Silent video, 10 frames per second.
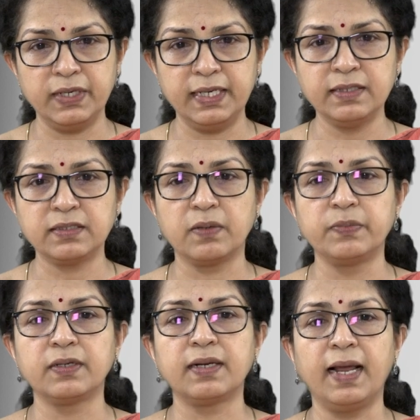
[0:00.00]
feelings of
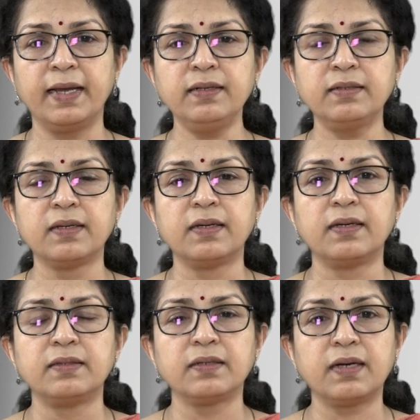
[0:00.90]
the client,
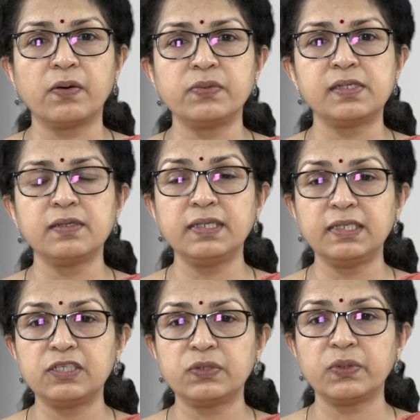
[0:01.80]
the counselor
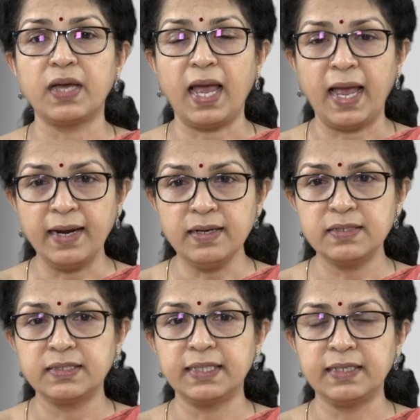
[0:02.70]
needs to add
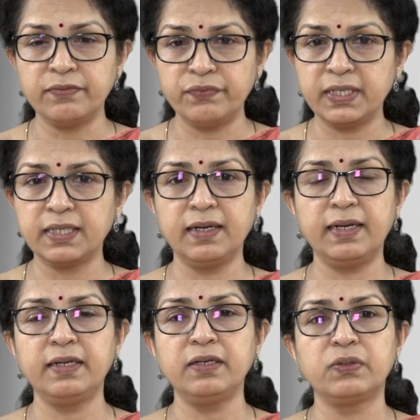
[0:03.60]

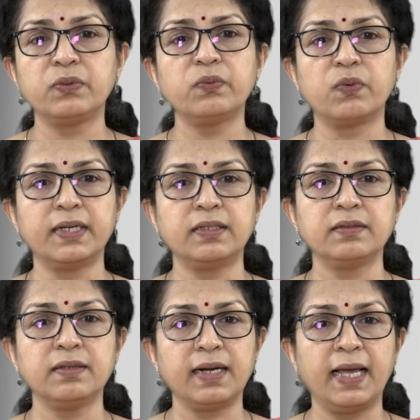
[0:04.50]
significantly to what
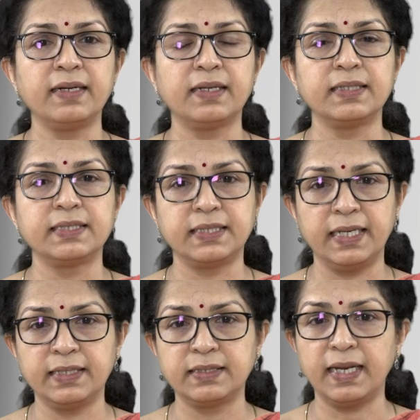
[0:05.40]
the client has
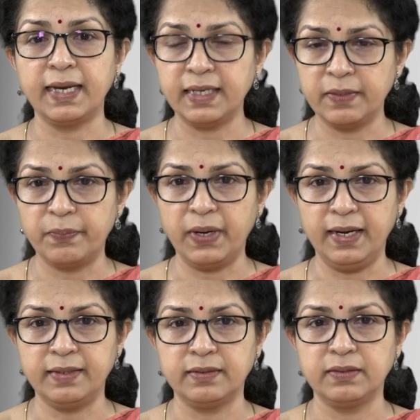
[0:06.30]
said and
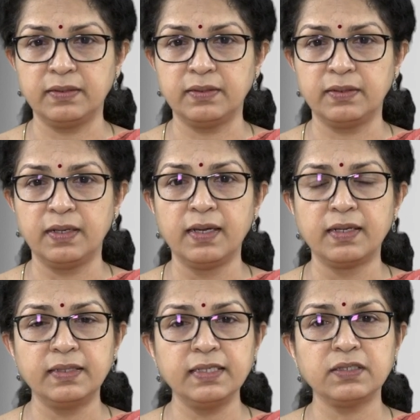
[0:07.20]
implied.
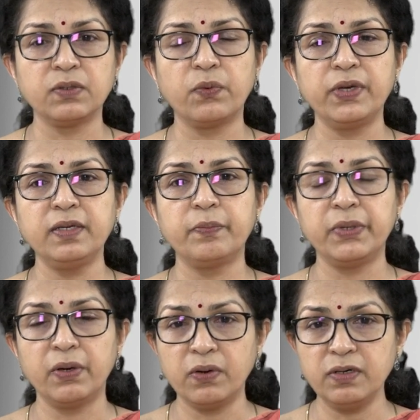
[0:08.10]
This going
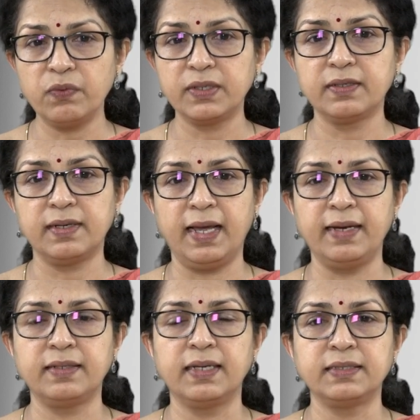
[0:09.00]
beyond what the
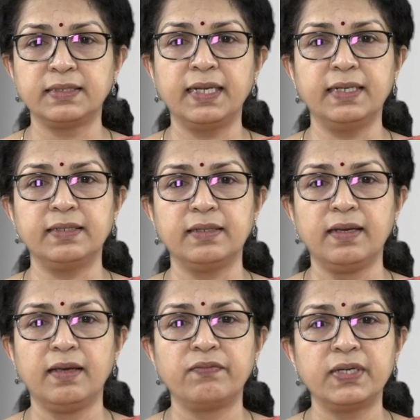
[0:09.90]
client has said
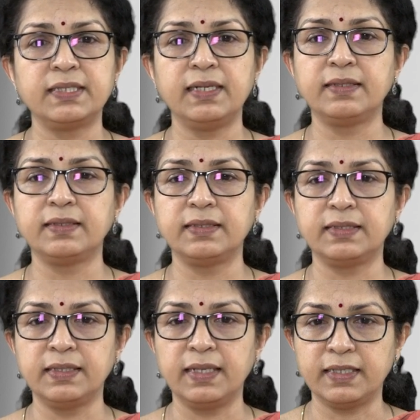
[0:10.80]
facilitates
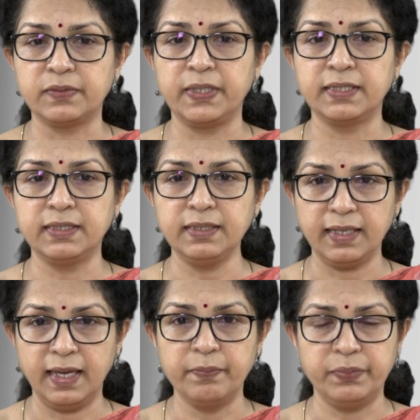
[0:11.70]
in expressing
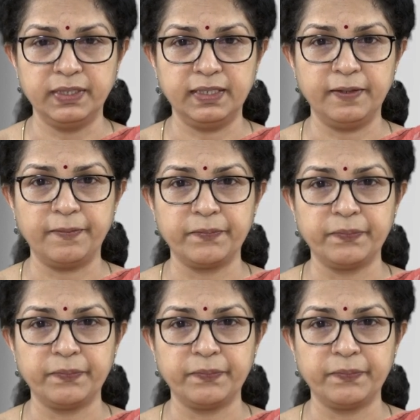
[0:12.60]
empathy.